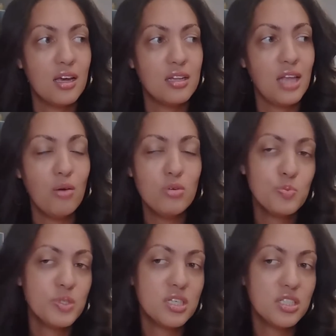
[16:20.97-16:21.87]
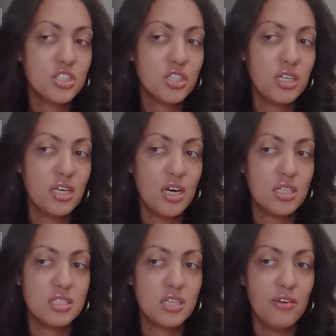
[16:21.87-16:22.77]
that was potentially a
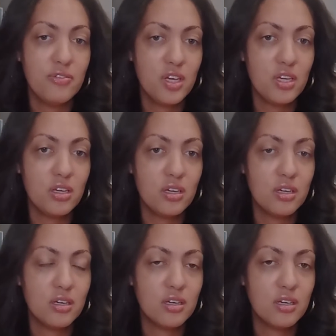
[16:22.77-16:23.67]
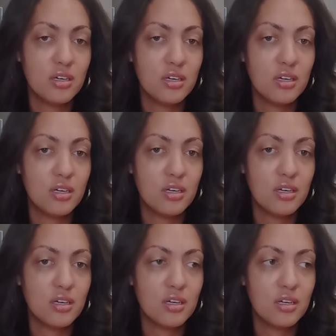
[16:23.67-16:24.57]
safety
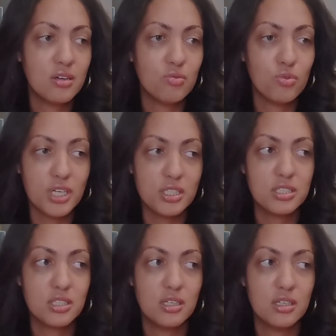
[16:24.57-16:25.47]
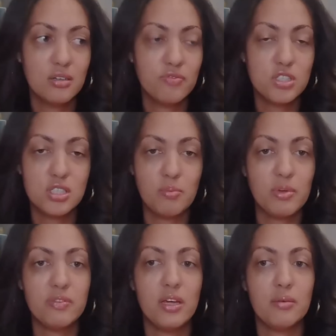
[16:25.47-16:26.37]
risk for some
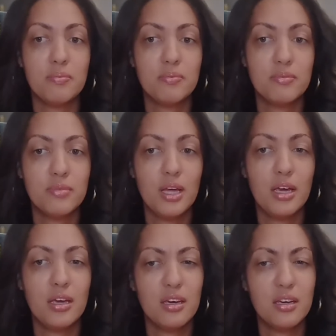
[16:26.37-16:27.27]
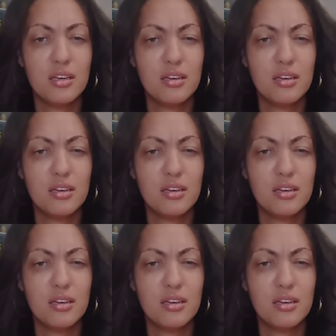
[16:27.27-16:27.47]
of them. Like,